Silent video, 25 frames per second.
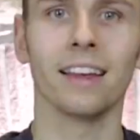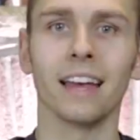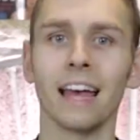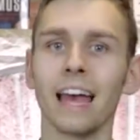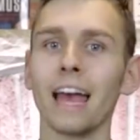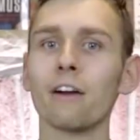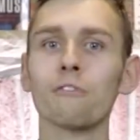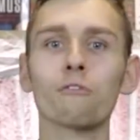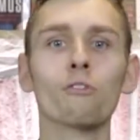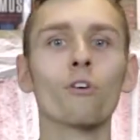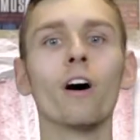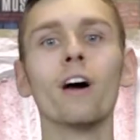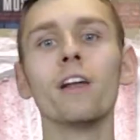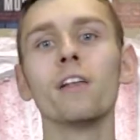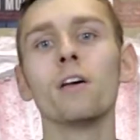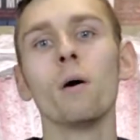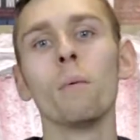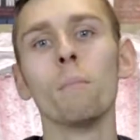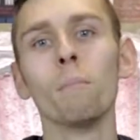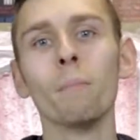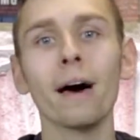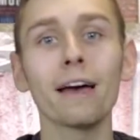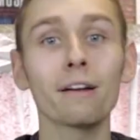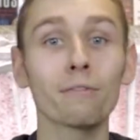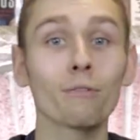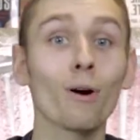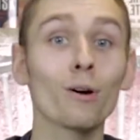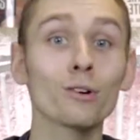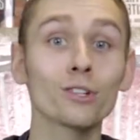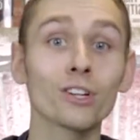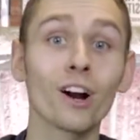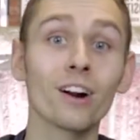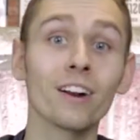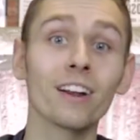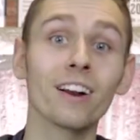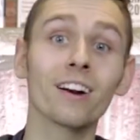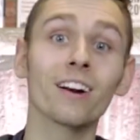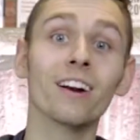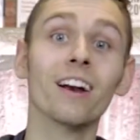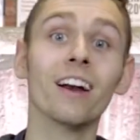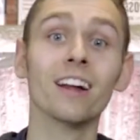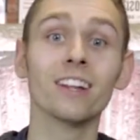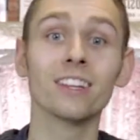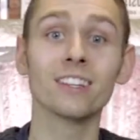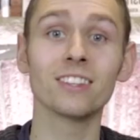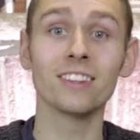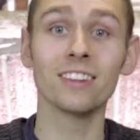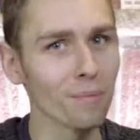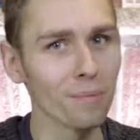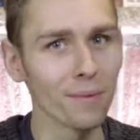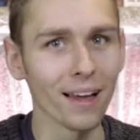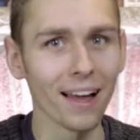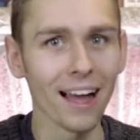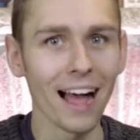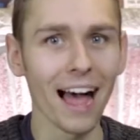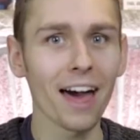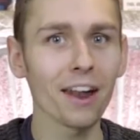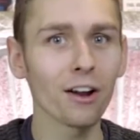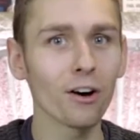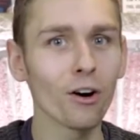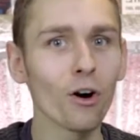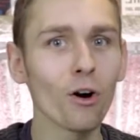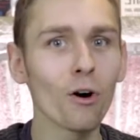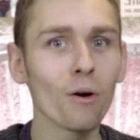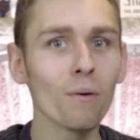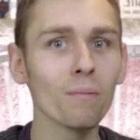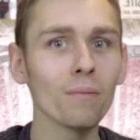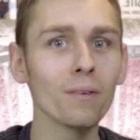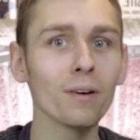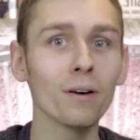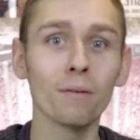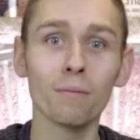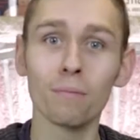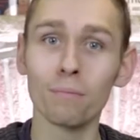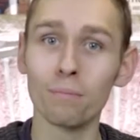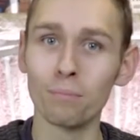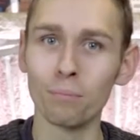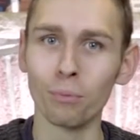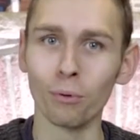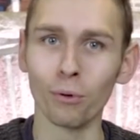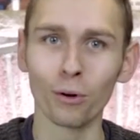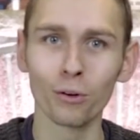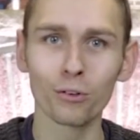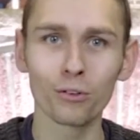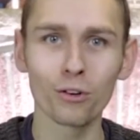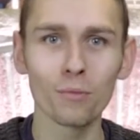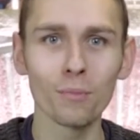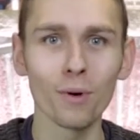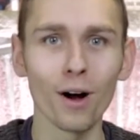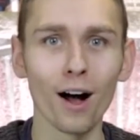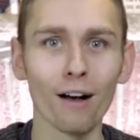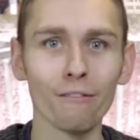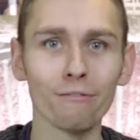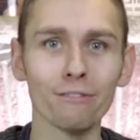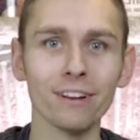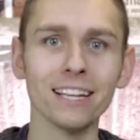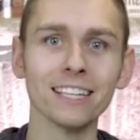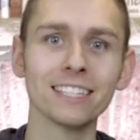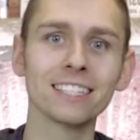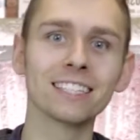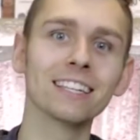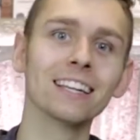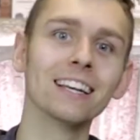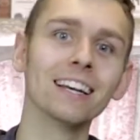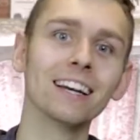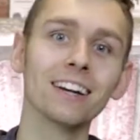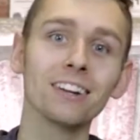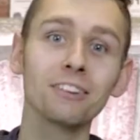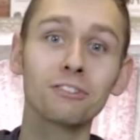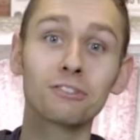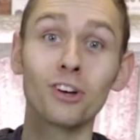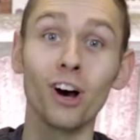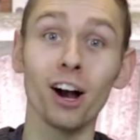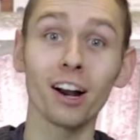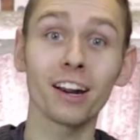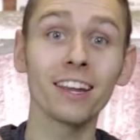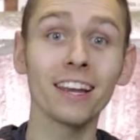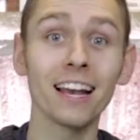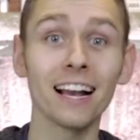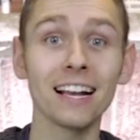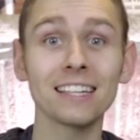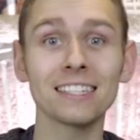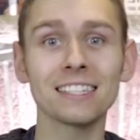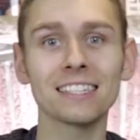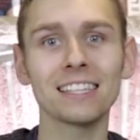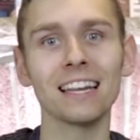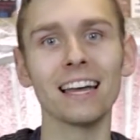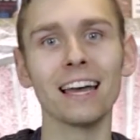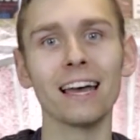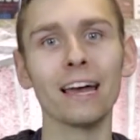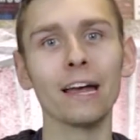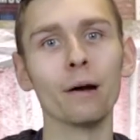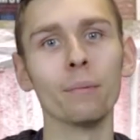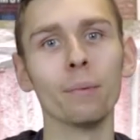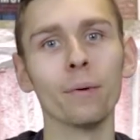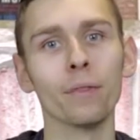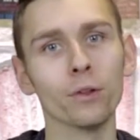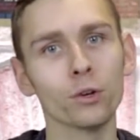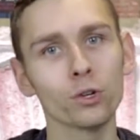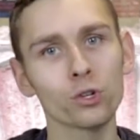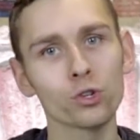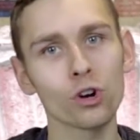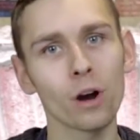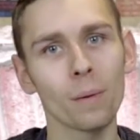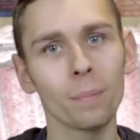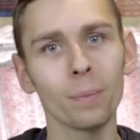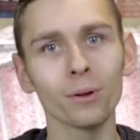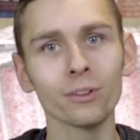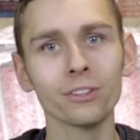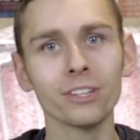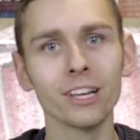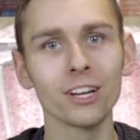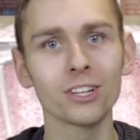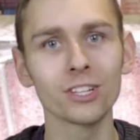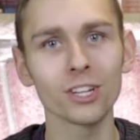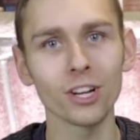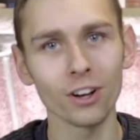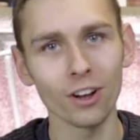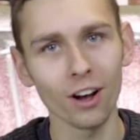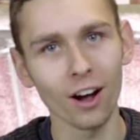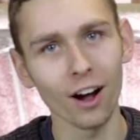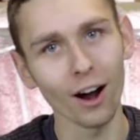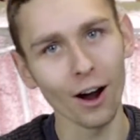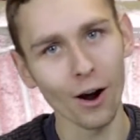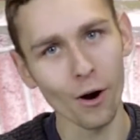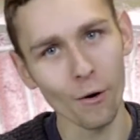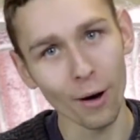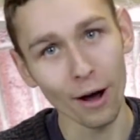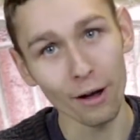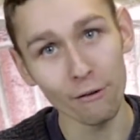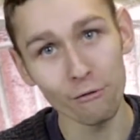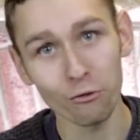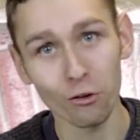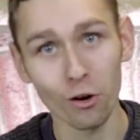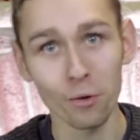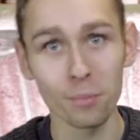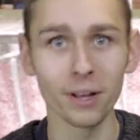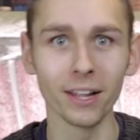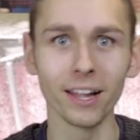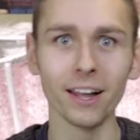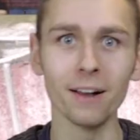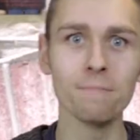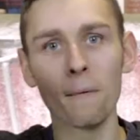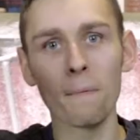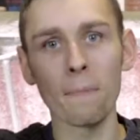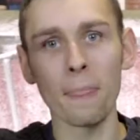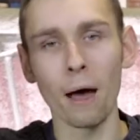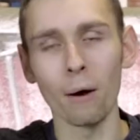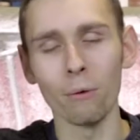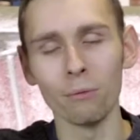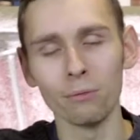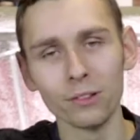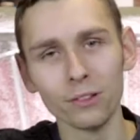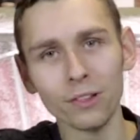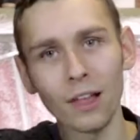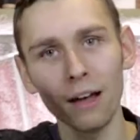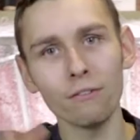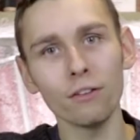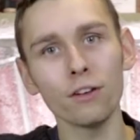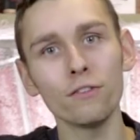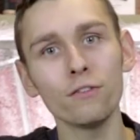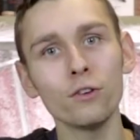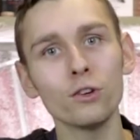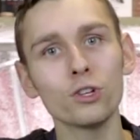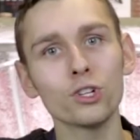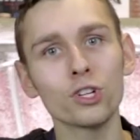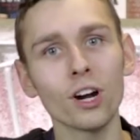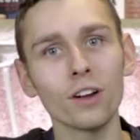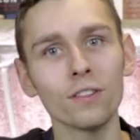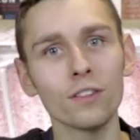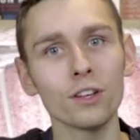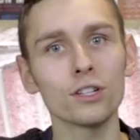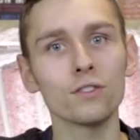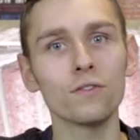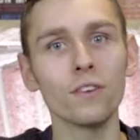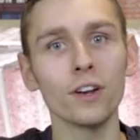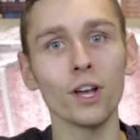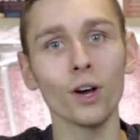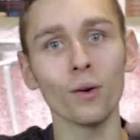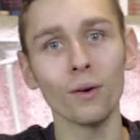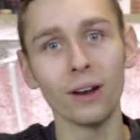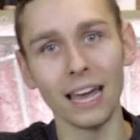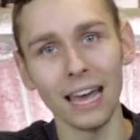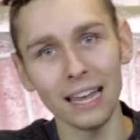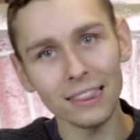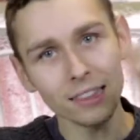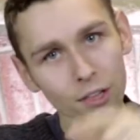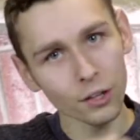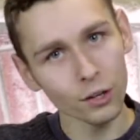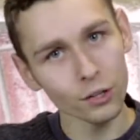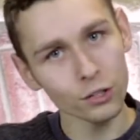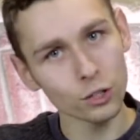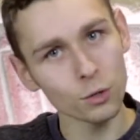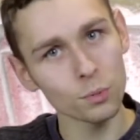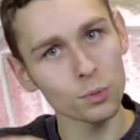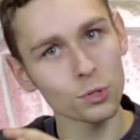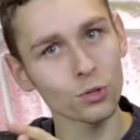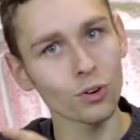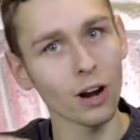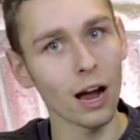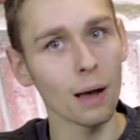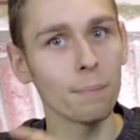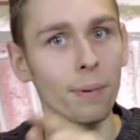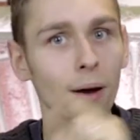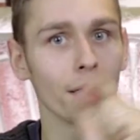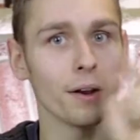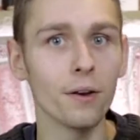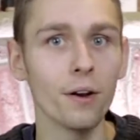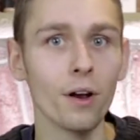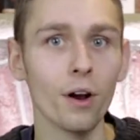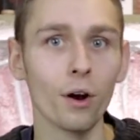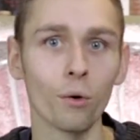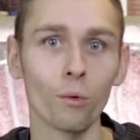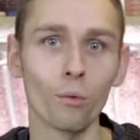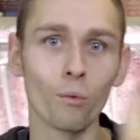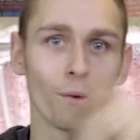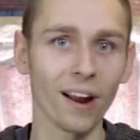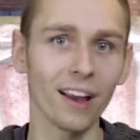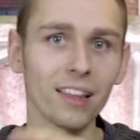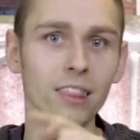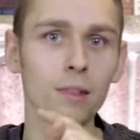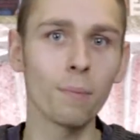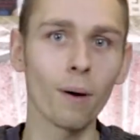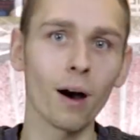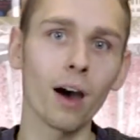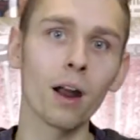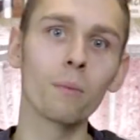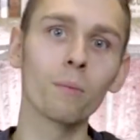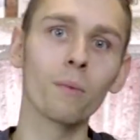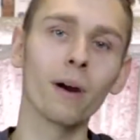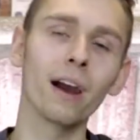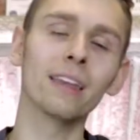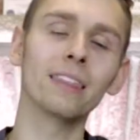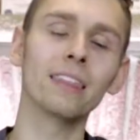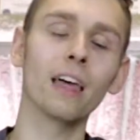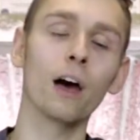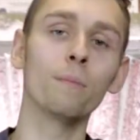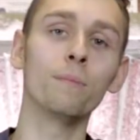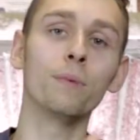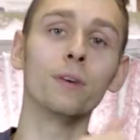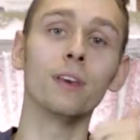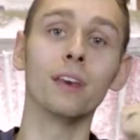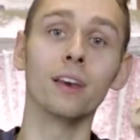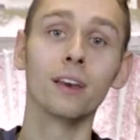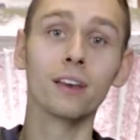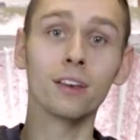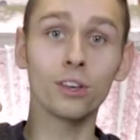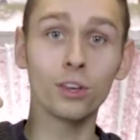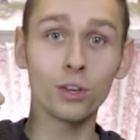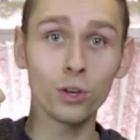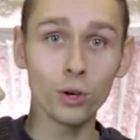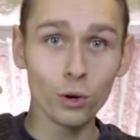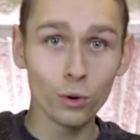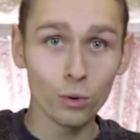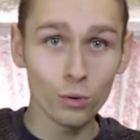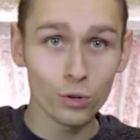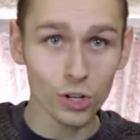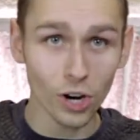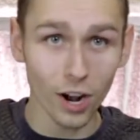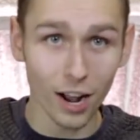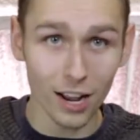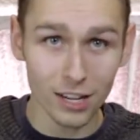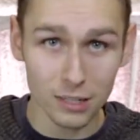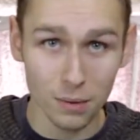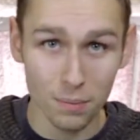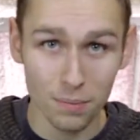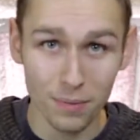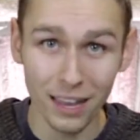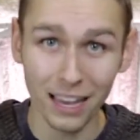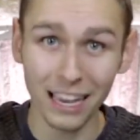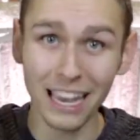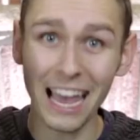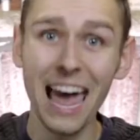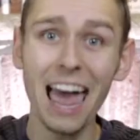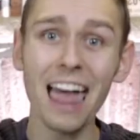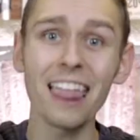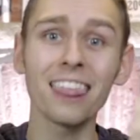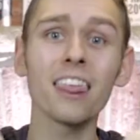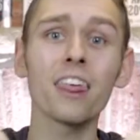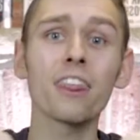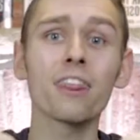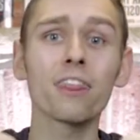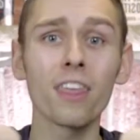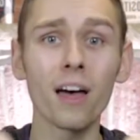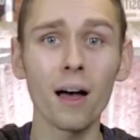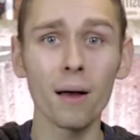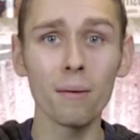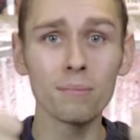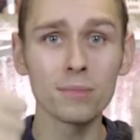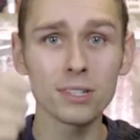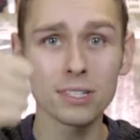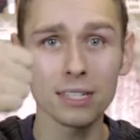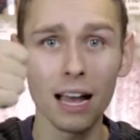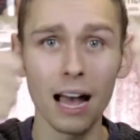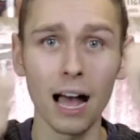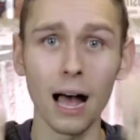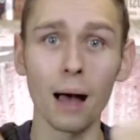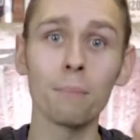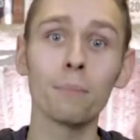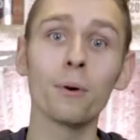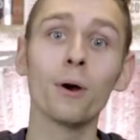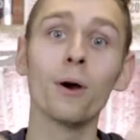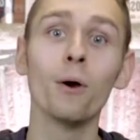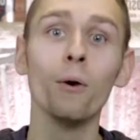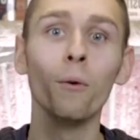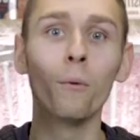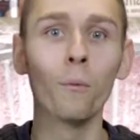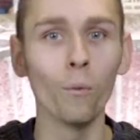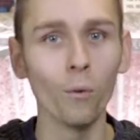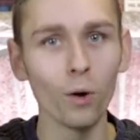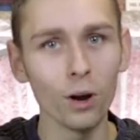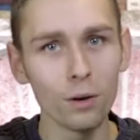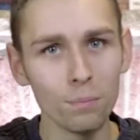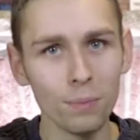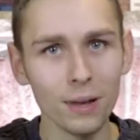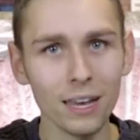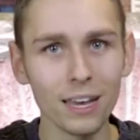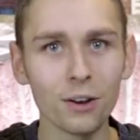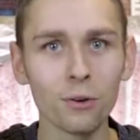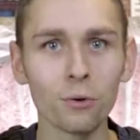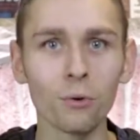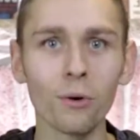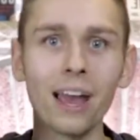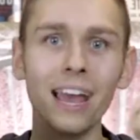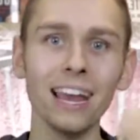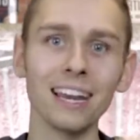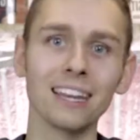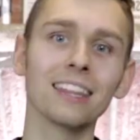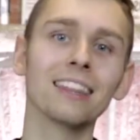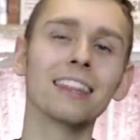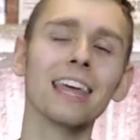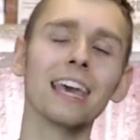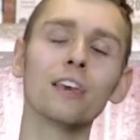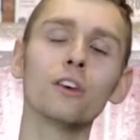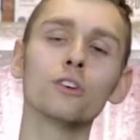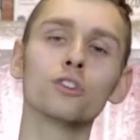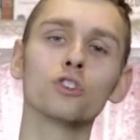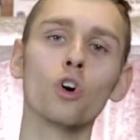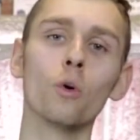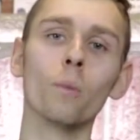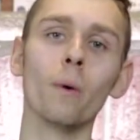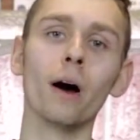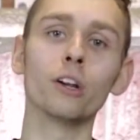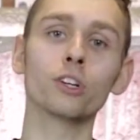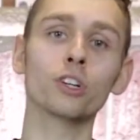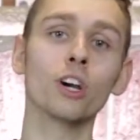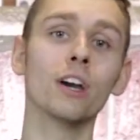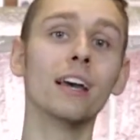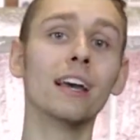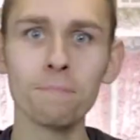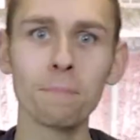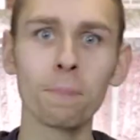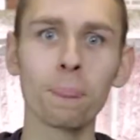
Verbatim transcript: Hey everyone, Mike Rosehart here from the at home boardroom office talking to you guys today about the triple digit ROI formula. I would love it if you shared this video and hit the little subscribe button right at the bottom right. That would be a huge, awesome thing. And the thumbs up would be great. Thank you so much.